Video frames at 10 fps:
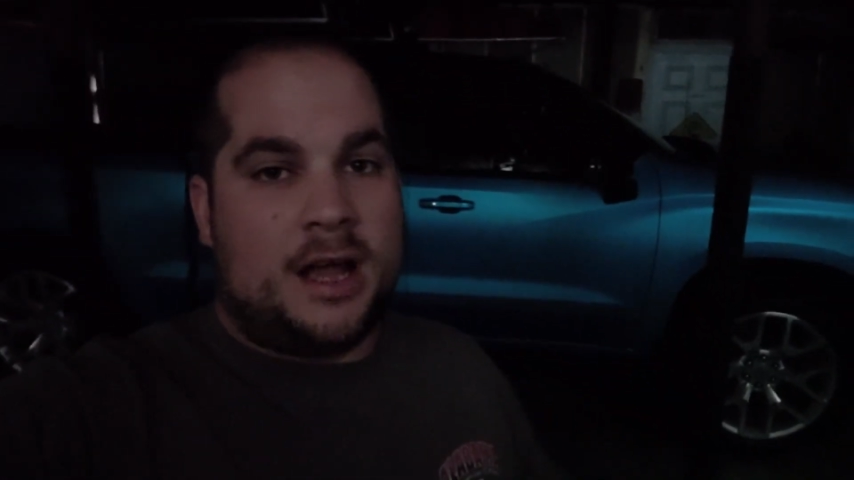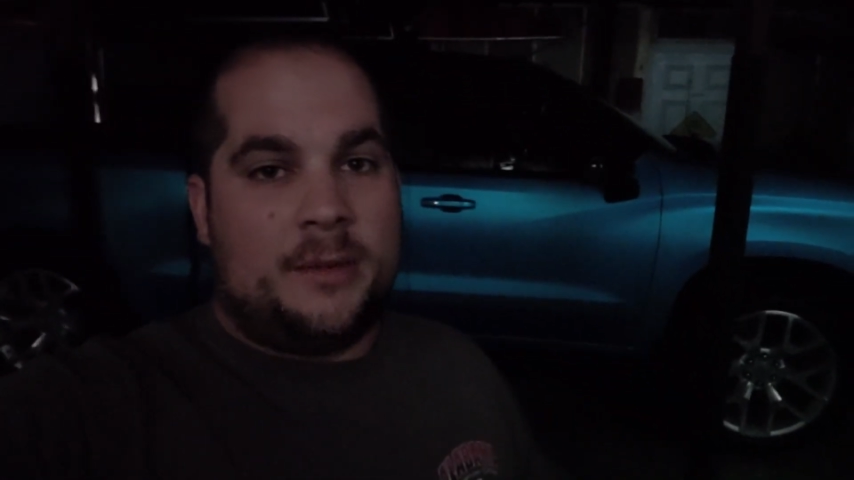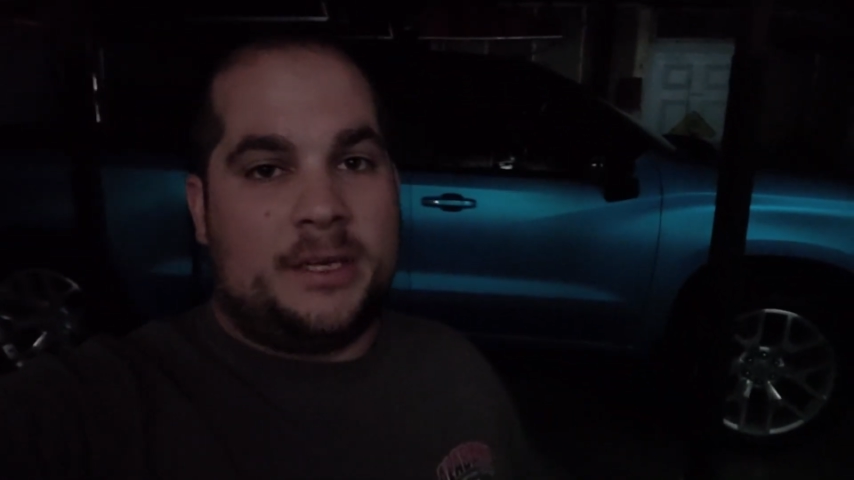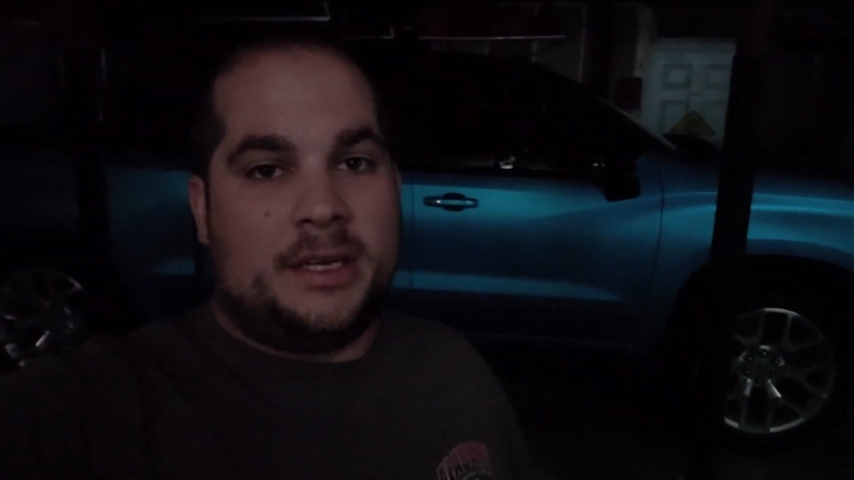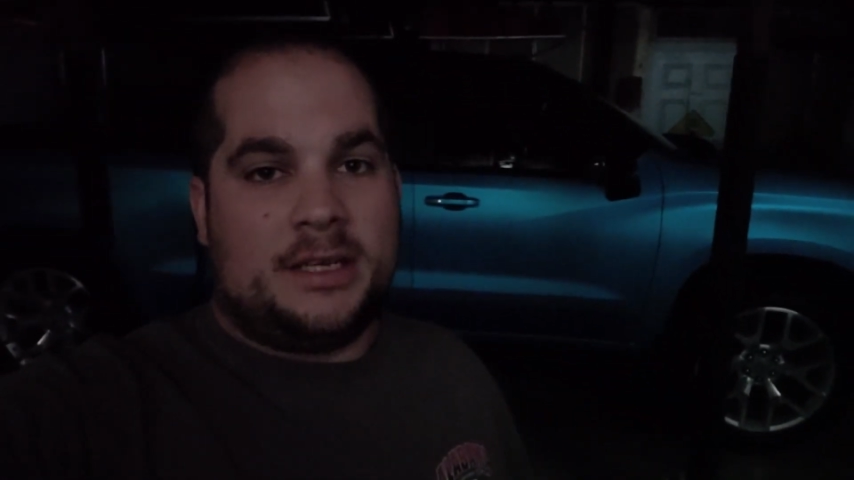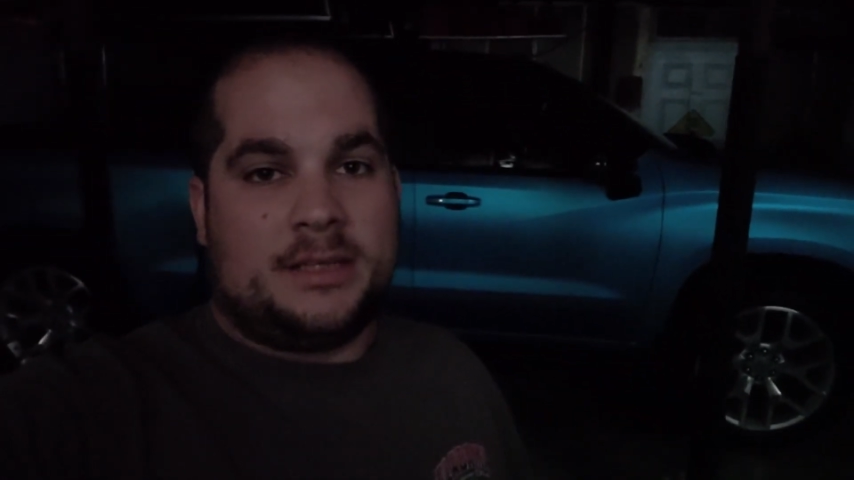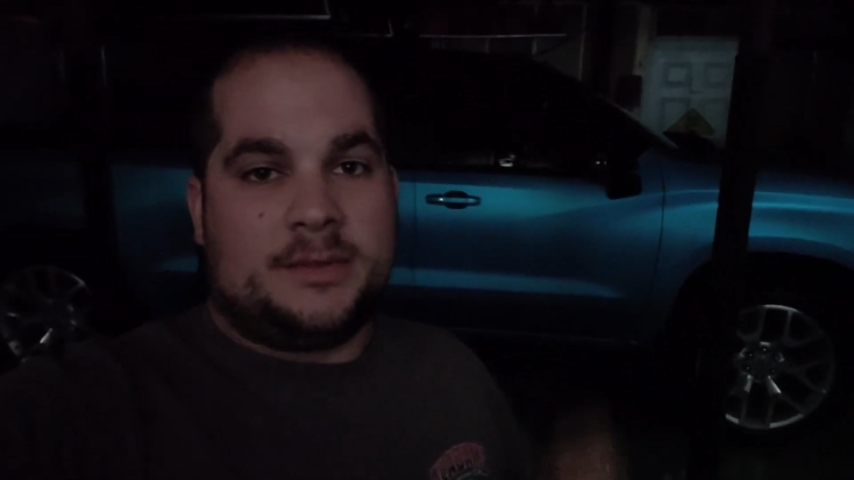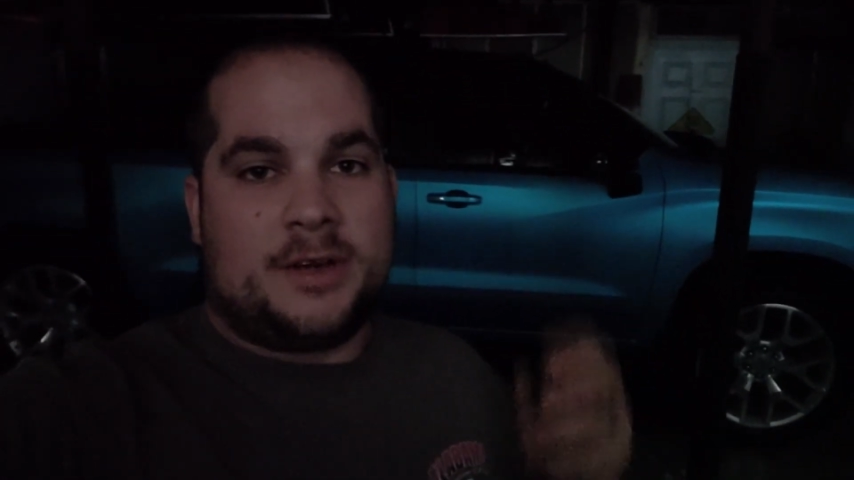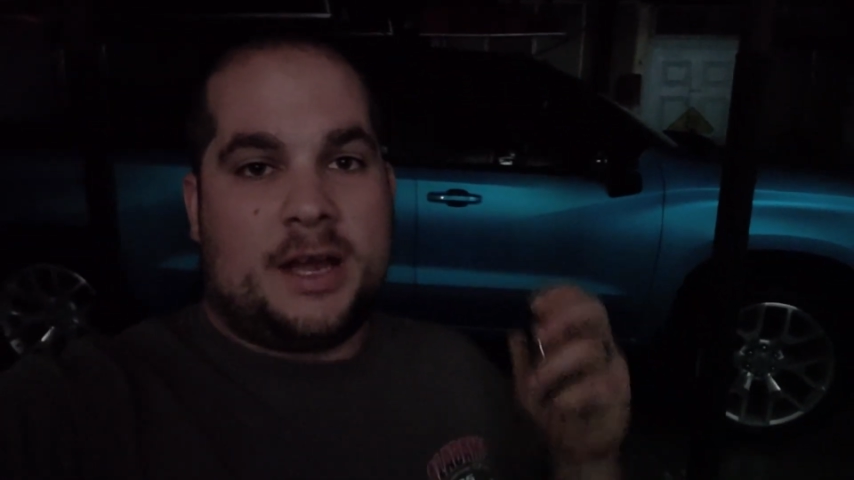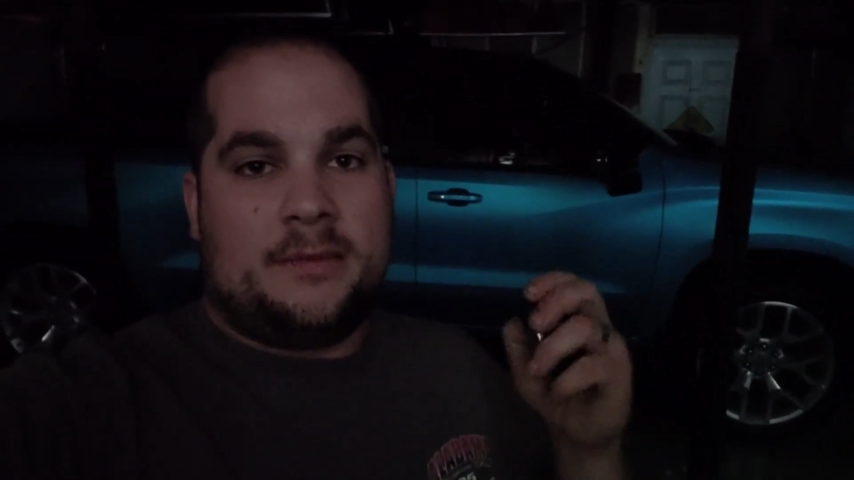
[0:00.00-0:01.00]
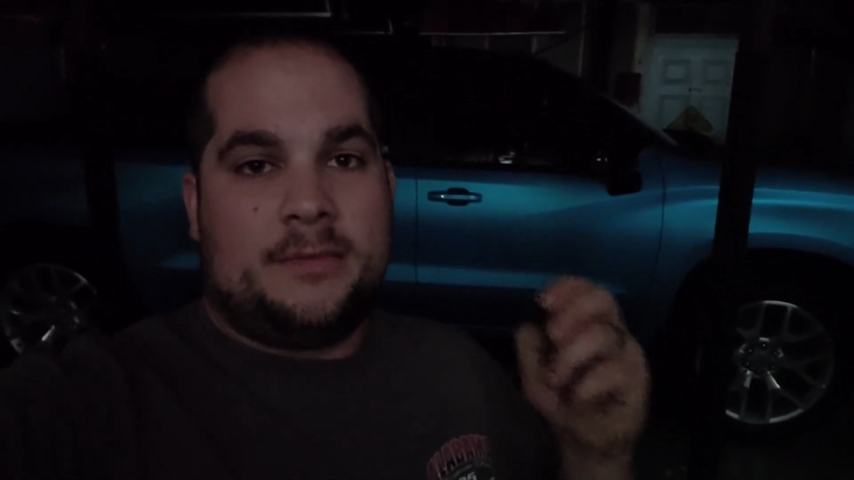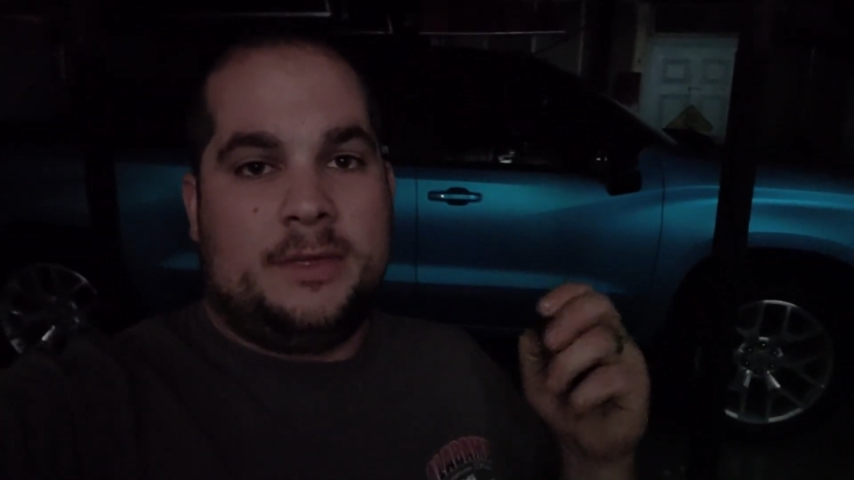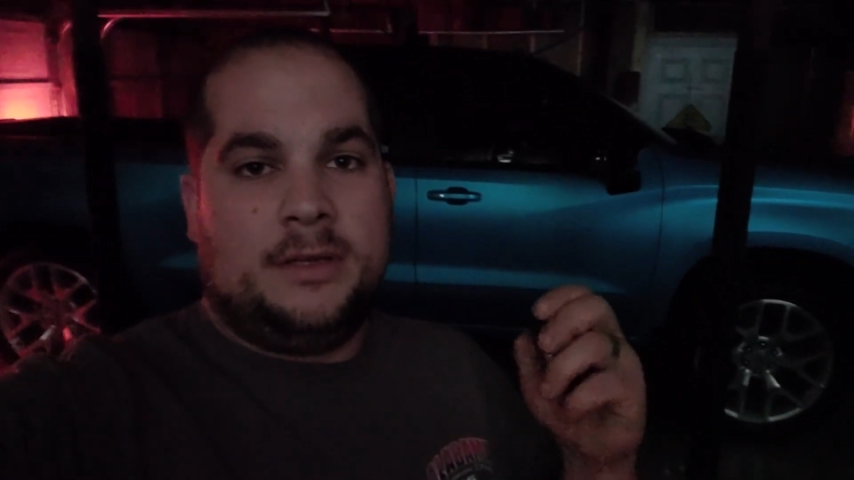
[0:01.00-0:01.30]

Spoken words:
comment and subscribe.